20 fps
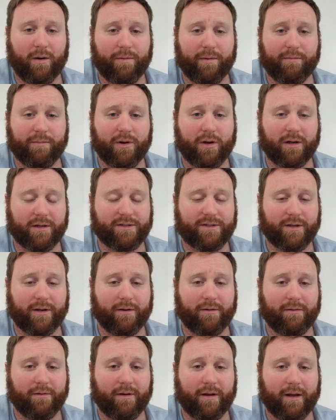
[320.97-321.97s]
book.
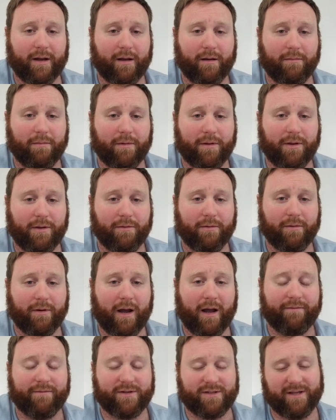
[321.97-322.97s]
So you
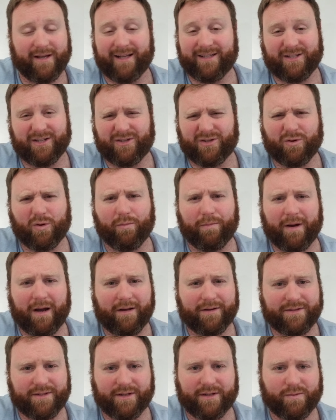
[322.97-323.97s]
obviously it's a school
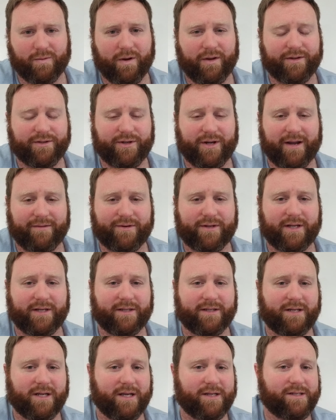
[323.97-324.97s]
policy as well that you have to
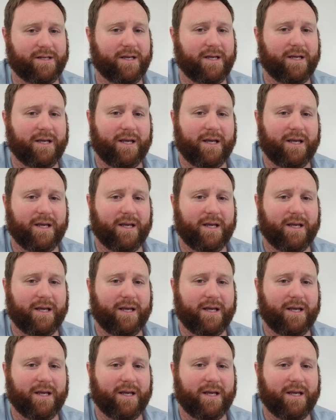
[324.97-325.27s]
take the test.